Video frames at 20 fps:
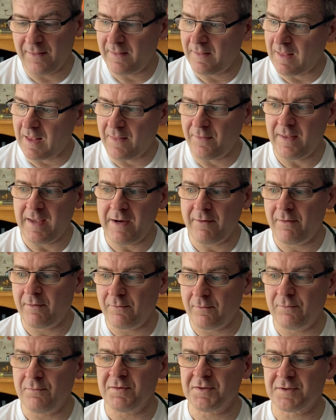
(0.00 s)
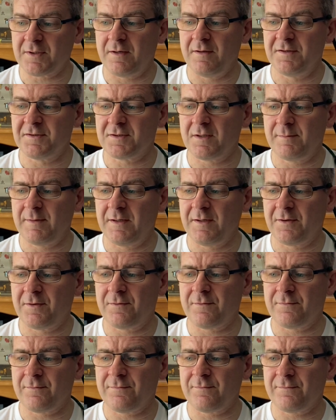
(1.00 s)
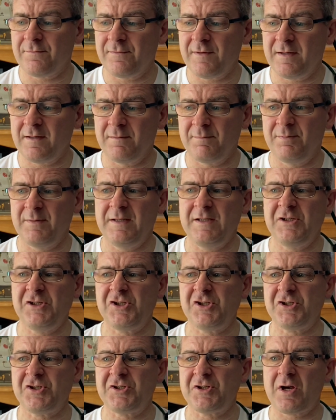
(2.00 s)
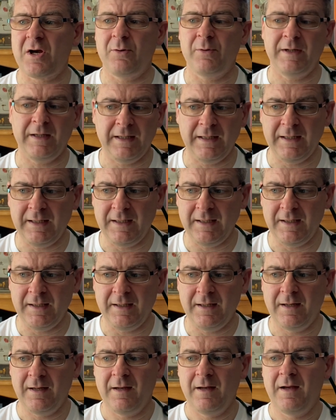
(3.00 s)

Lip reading: And there are also some incredibly showy